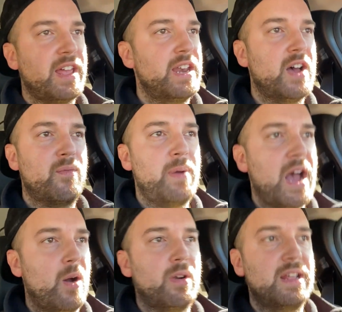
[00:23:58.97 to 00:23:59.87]
enough
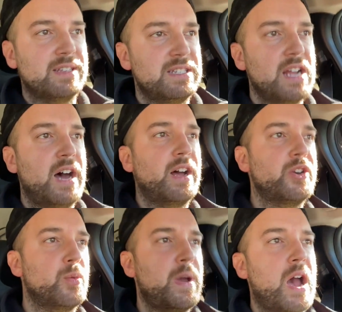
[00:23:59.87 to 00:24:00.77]
power. It is not
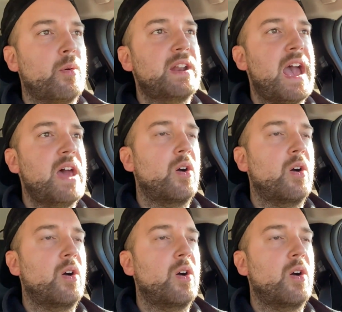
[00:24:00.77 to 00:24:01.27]
underpowered at